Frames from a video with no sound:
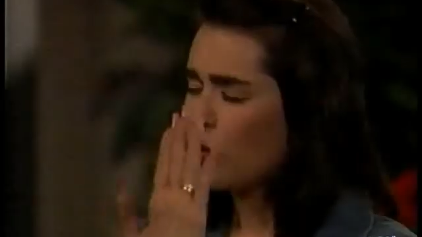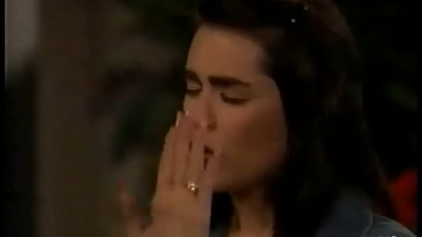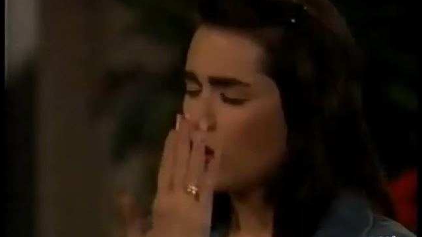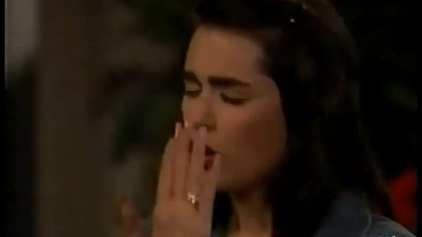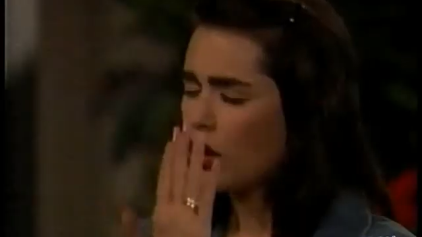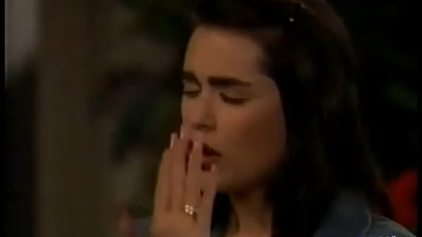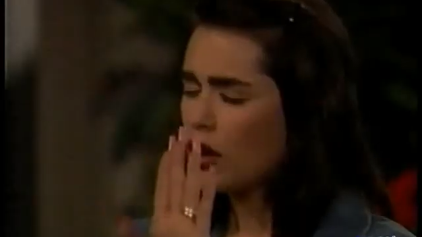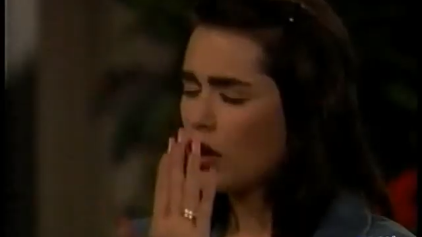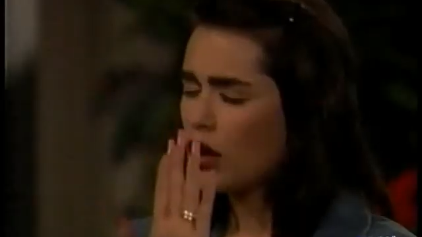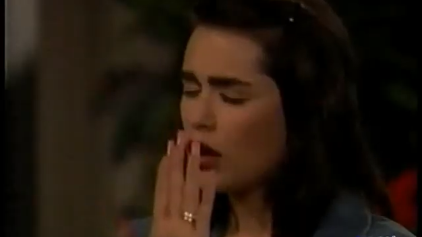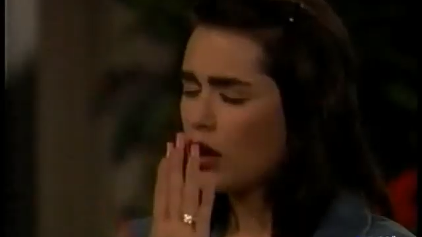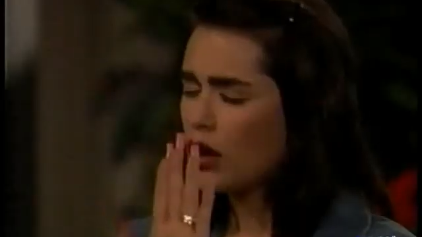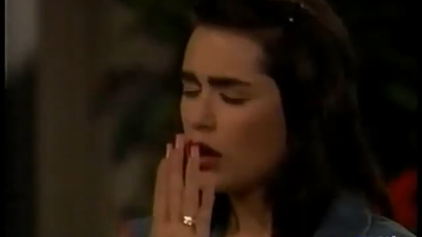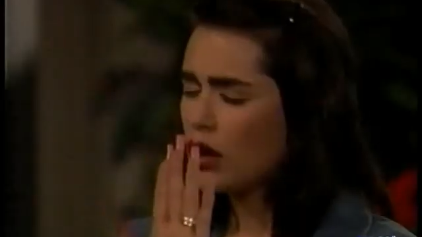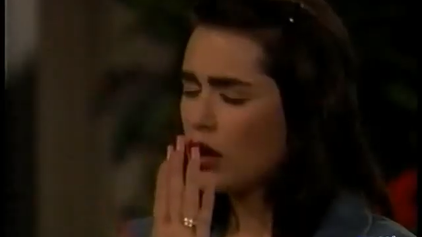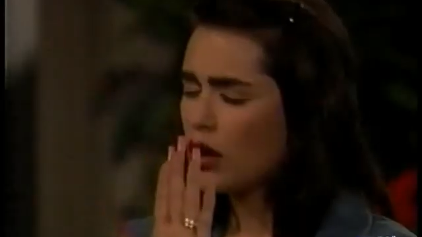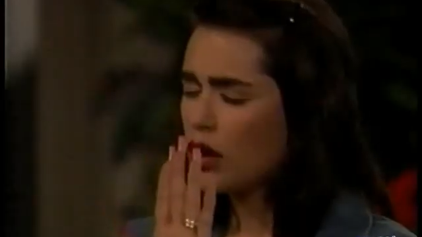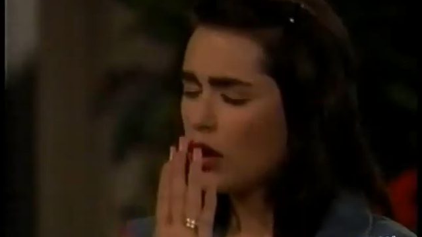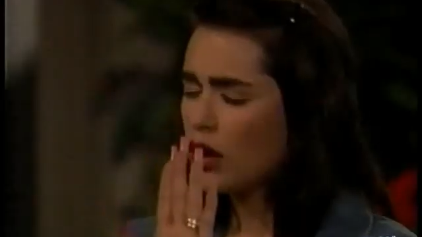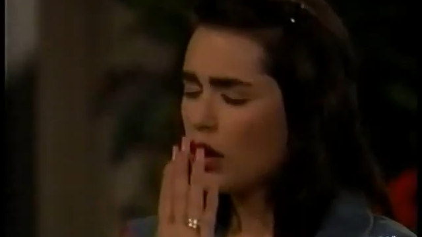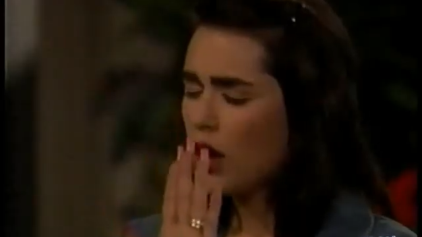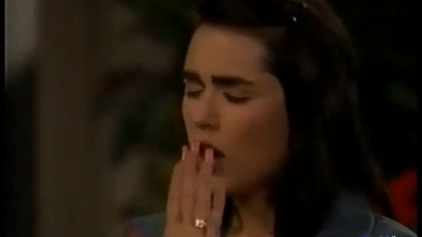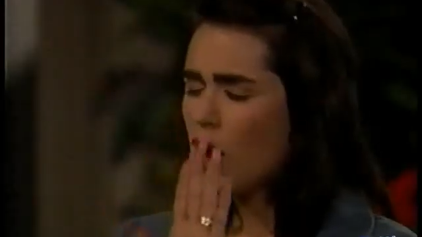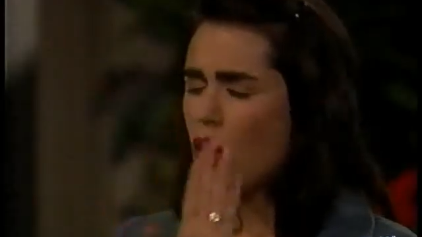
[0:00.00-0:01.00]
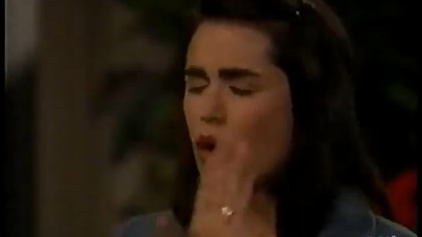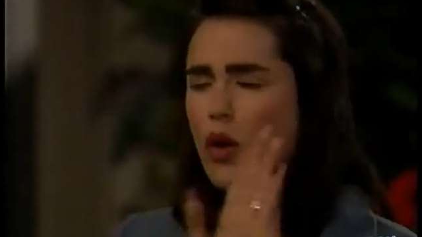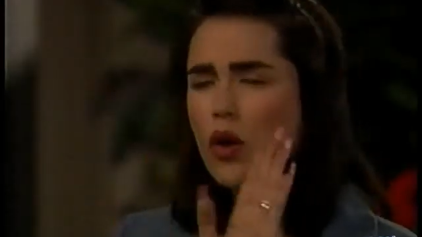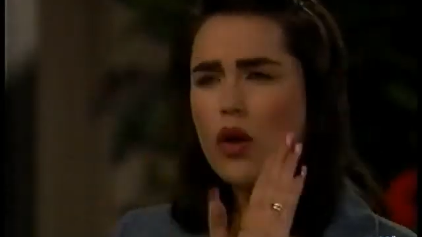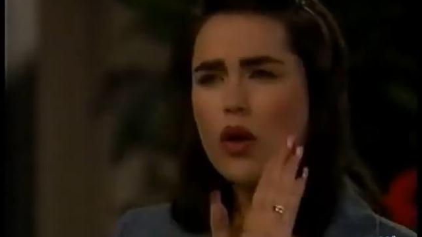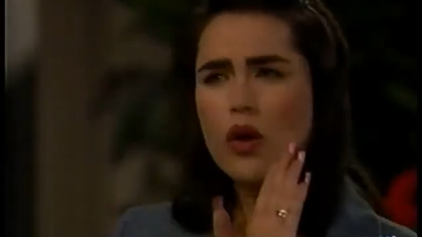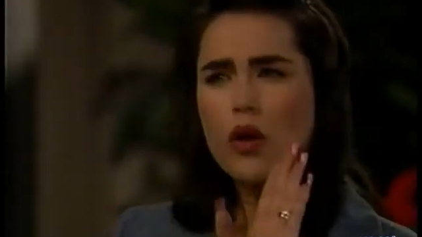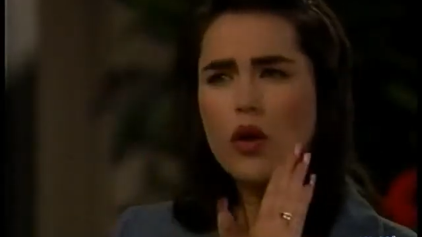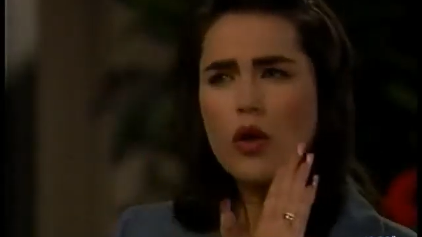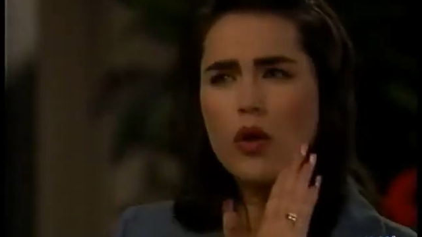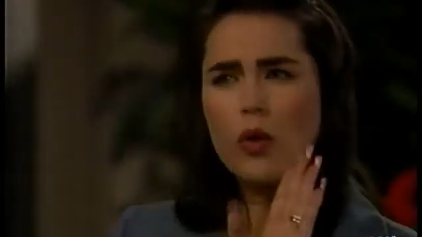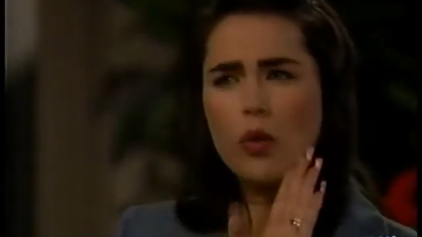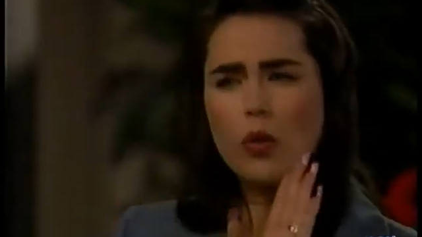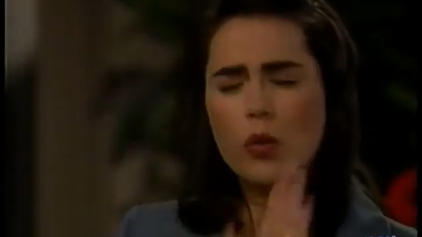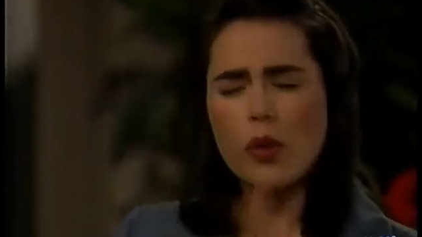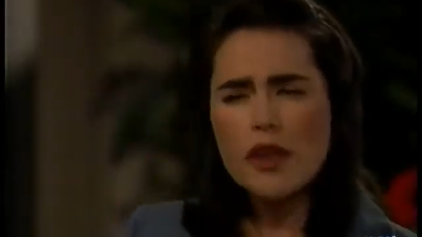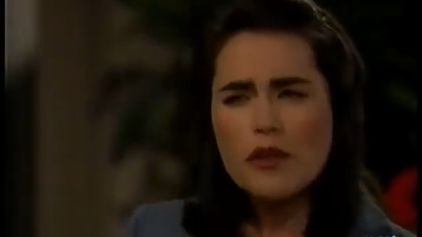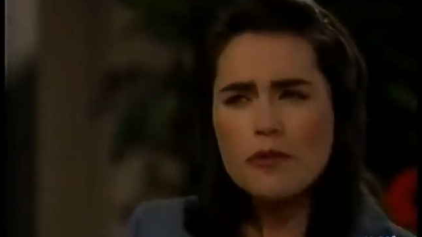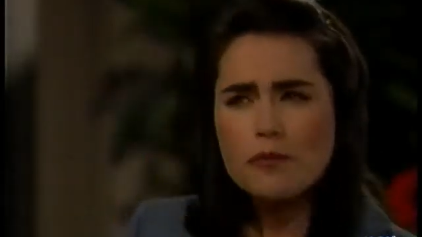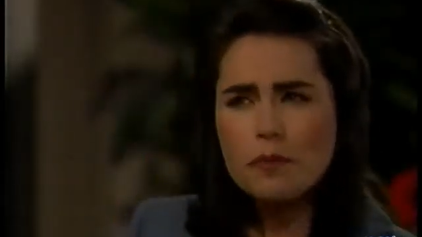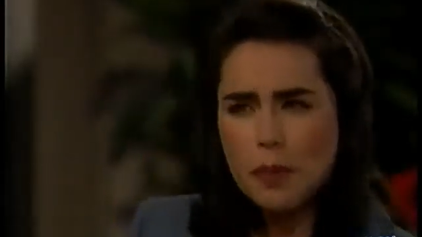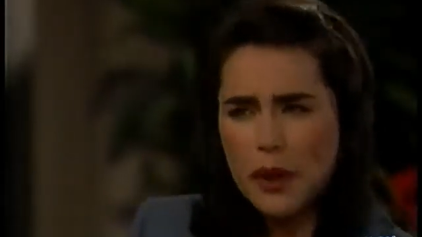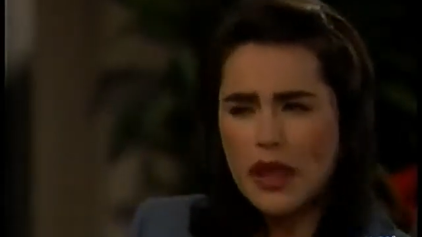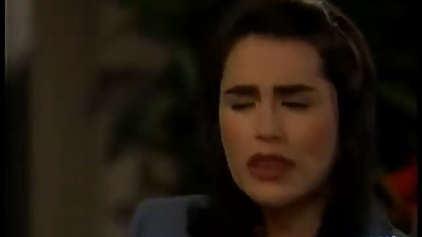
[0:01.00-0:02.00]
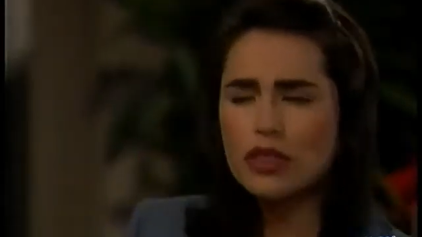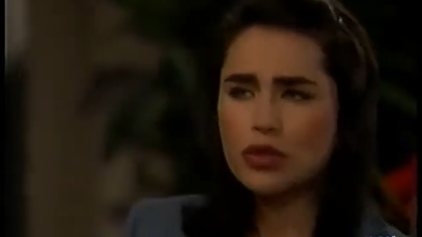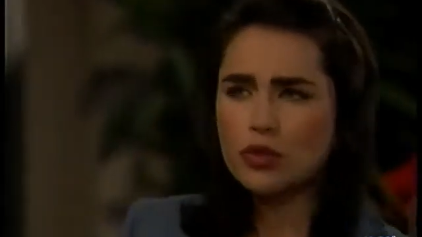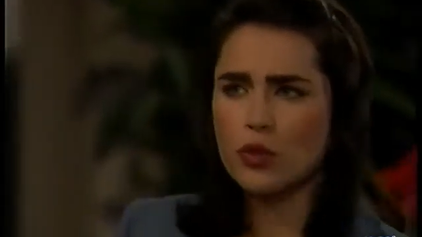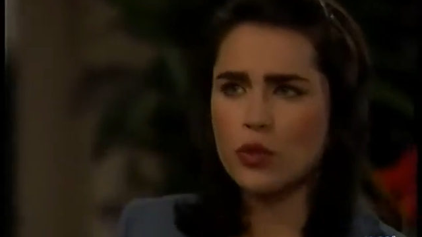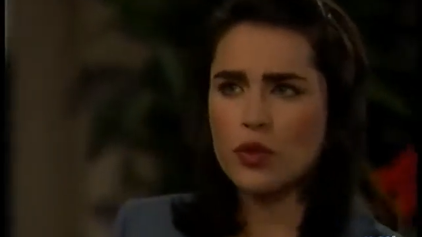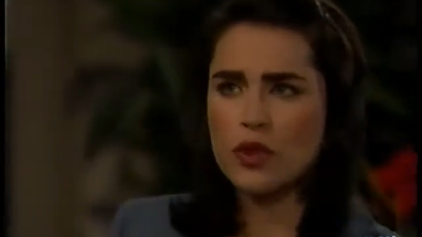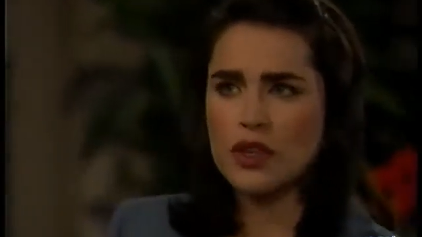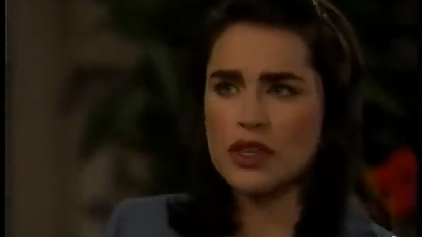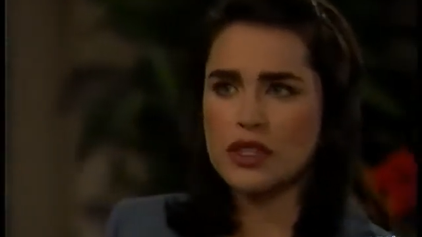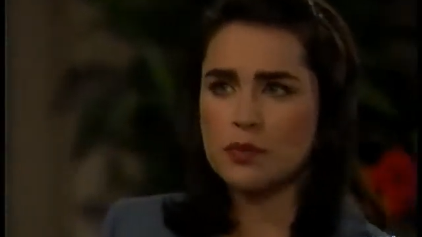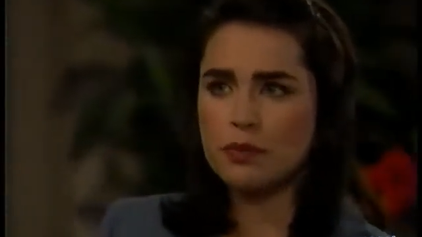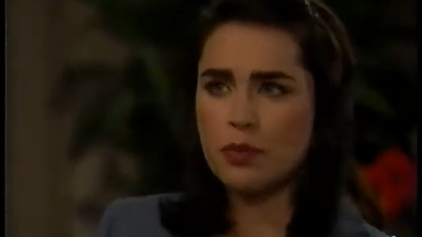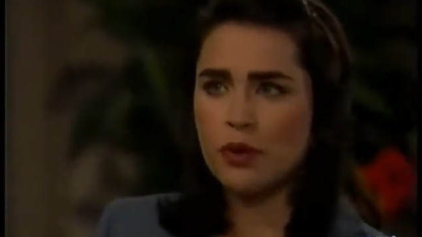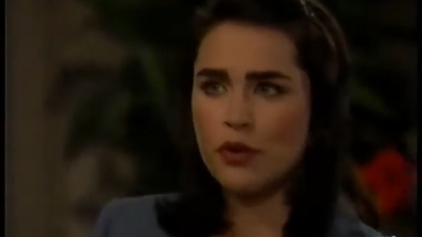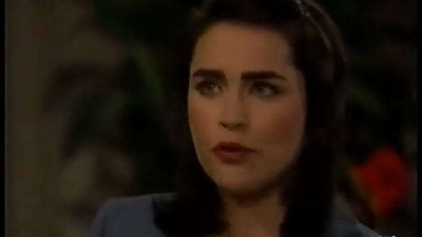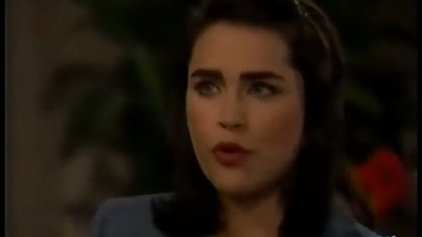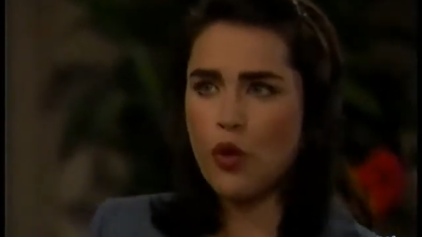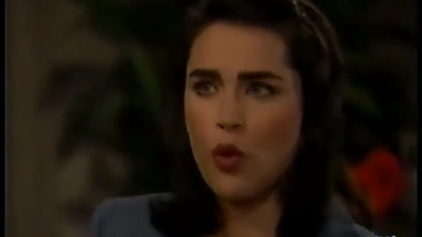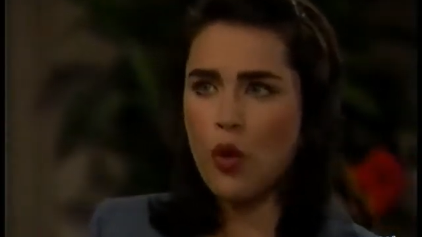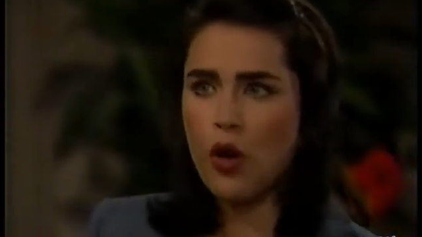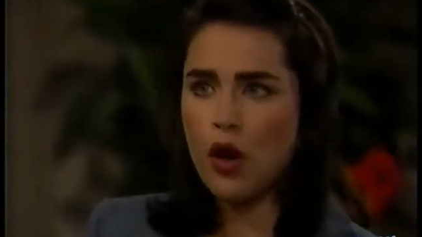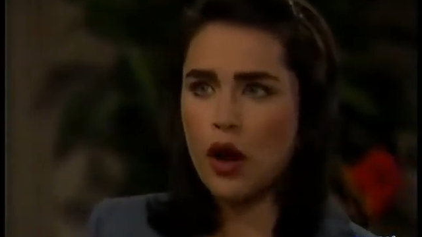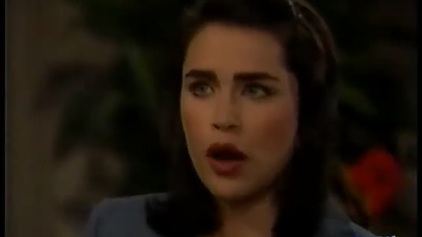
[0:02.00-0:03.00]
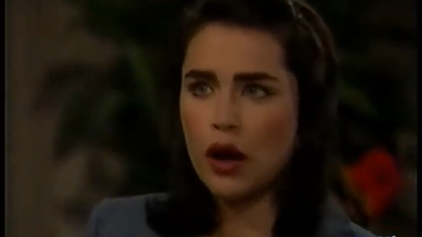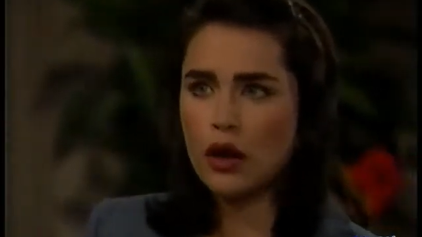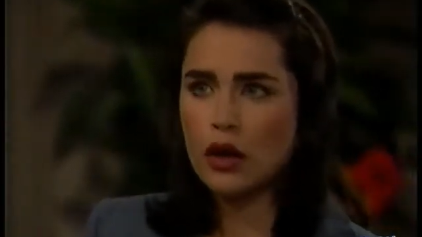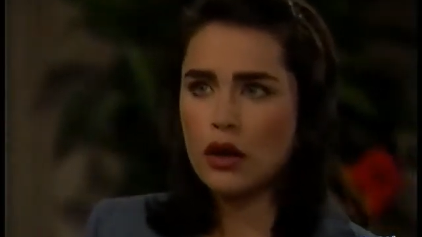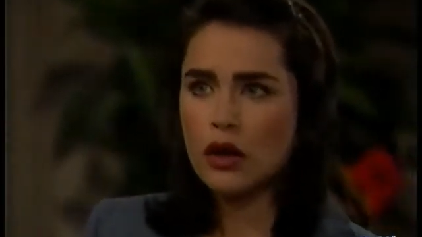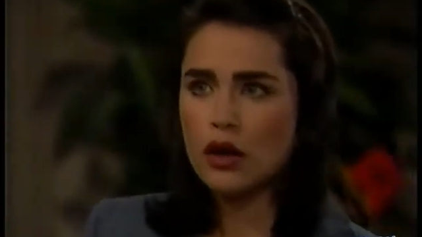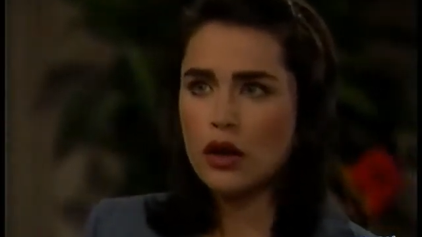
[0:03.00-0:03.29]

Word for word: Whoa. We've been through this before.